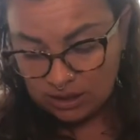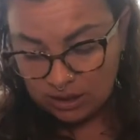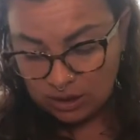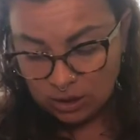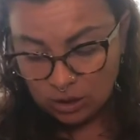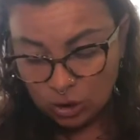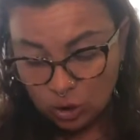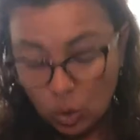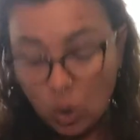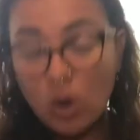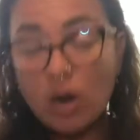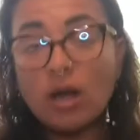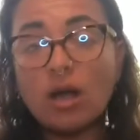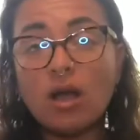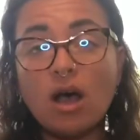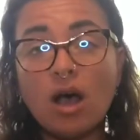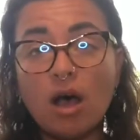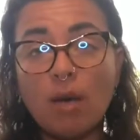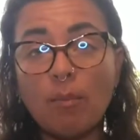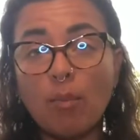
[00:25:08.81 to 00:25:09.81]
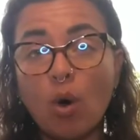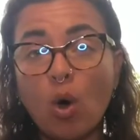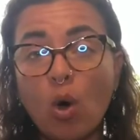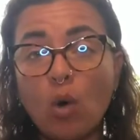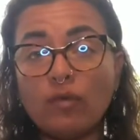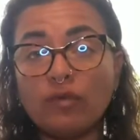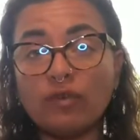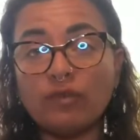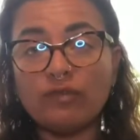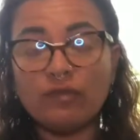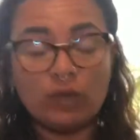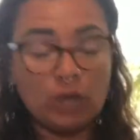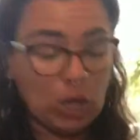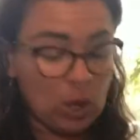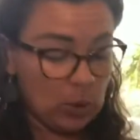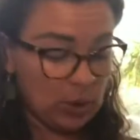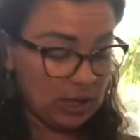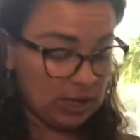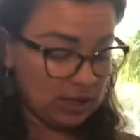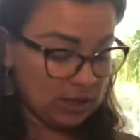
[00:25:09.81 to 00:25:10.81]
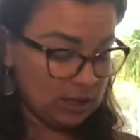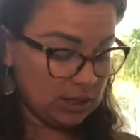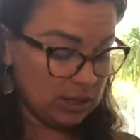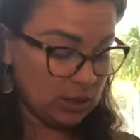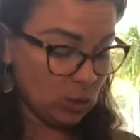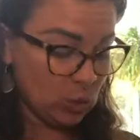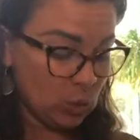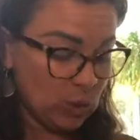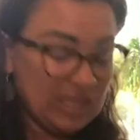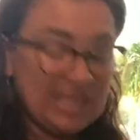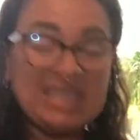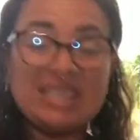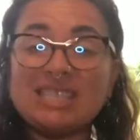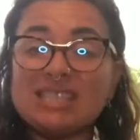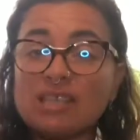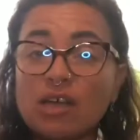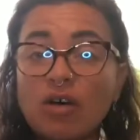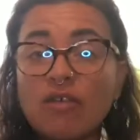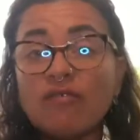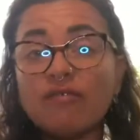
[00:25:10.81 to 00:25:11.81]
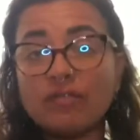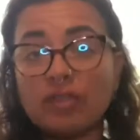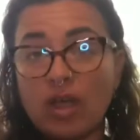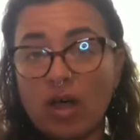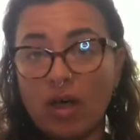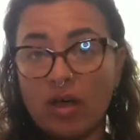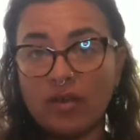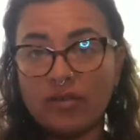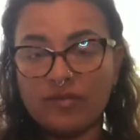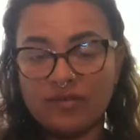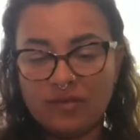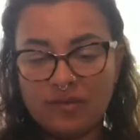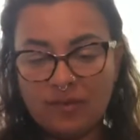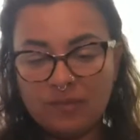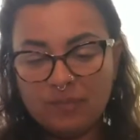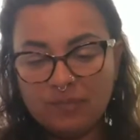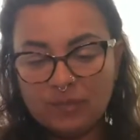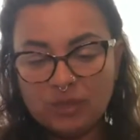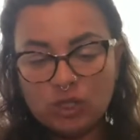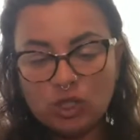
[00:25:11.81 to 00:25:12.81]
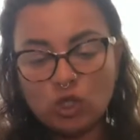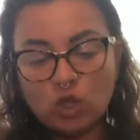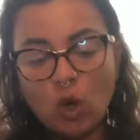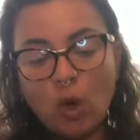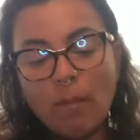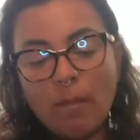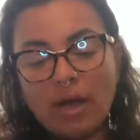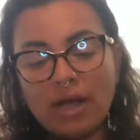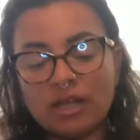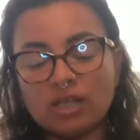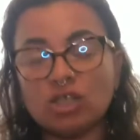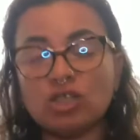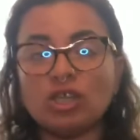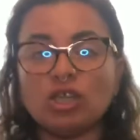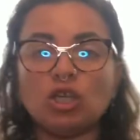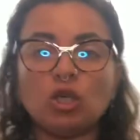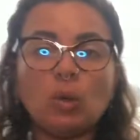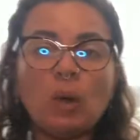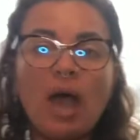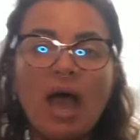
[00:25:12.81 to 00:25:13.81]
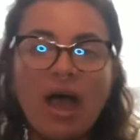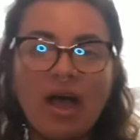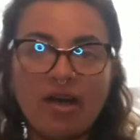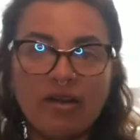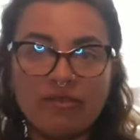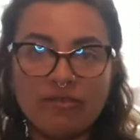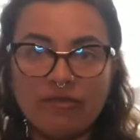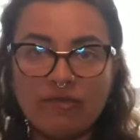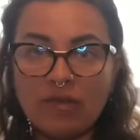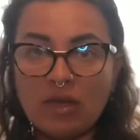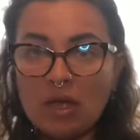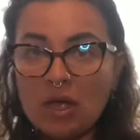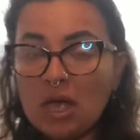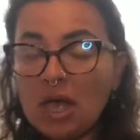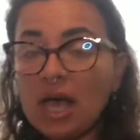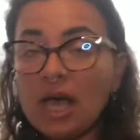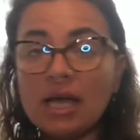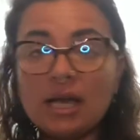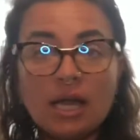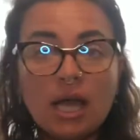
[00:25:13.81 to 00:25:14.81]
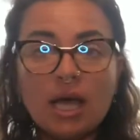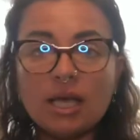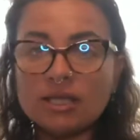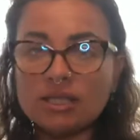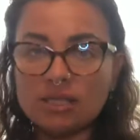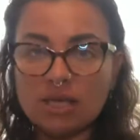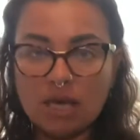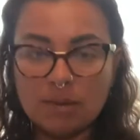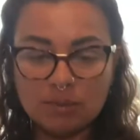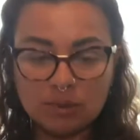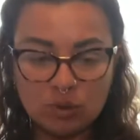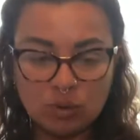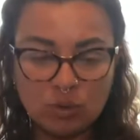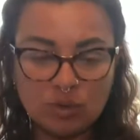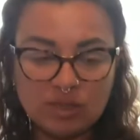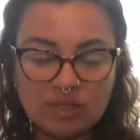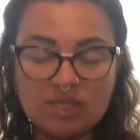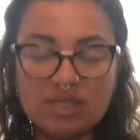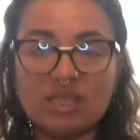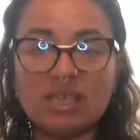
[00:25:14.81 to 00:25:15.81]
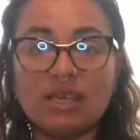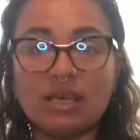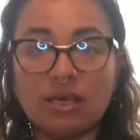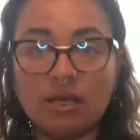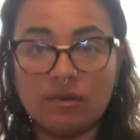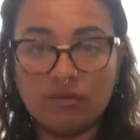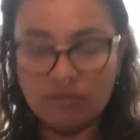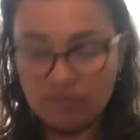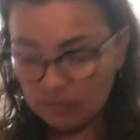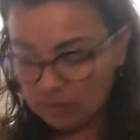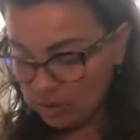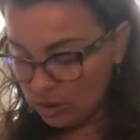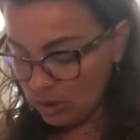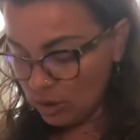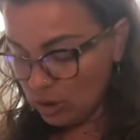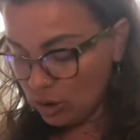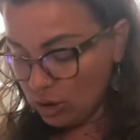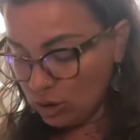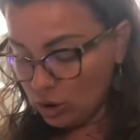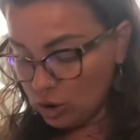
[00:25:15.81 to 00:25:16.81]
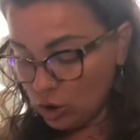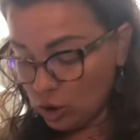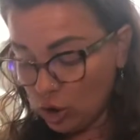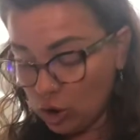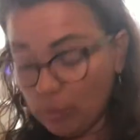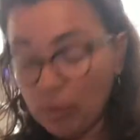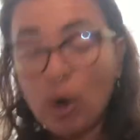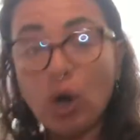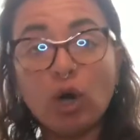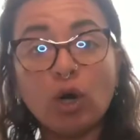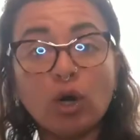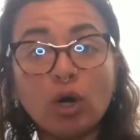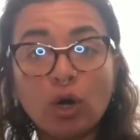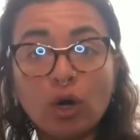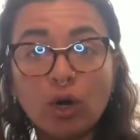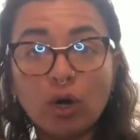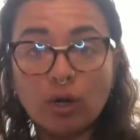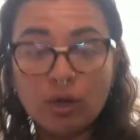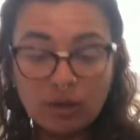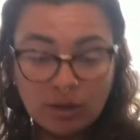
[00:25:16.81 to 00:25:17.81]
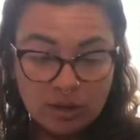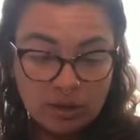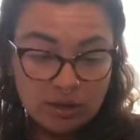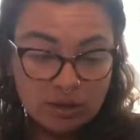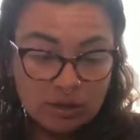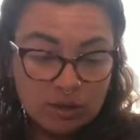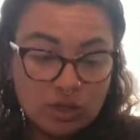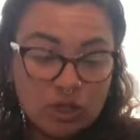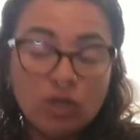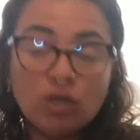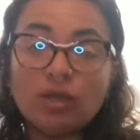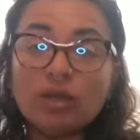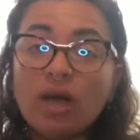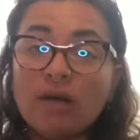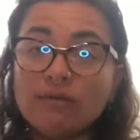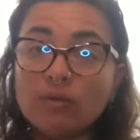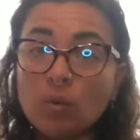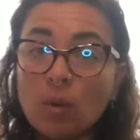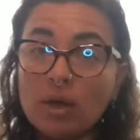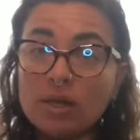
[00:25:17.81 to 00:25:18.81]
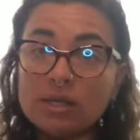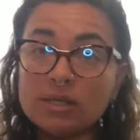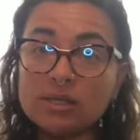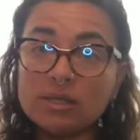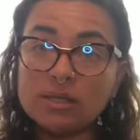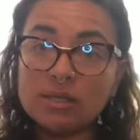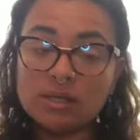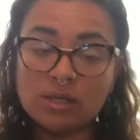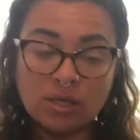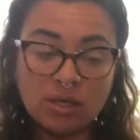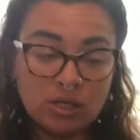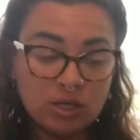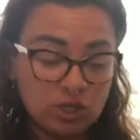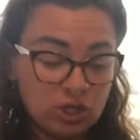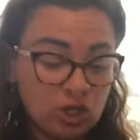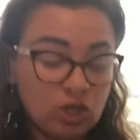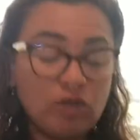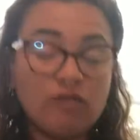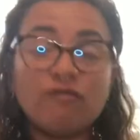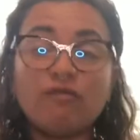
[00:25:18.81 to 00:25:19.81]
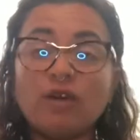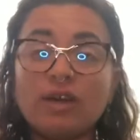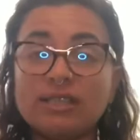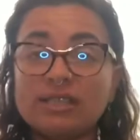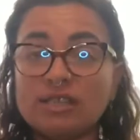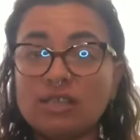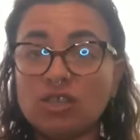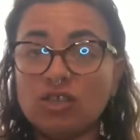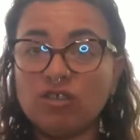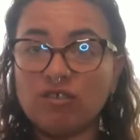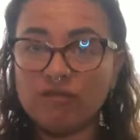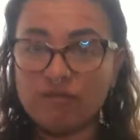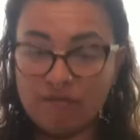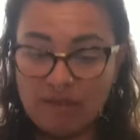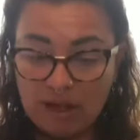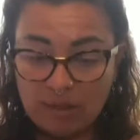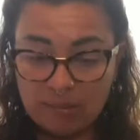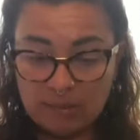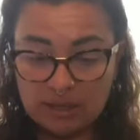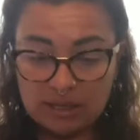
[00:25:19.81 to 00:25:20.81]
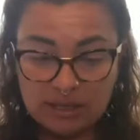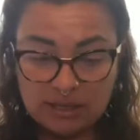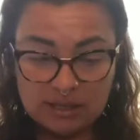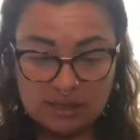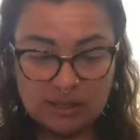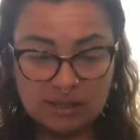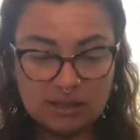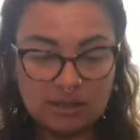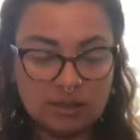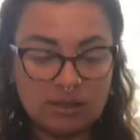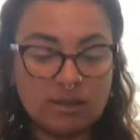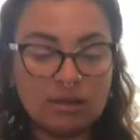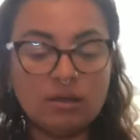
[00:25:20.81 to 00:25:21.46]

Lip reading: your cup overfloweth with self-love so much that you have an untapped source to give to your partner, to your loved ones, to your friends, to your families.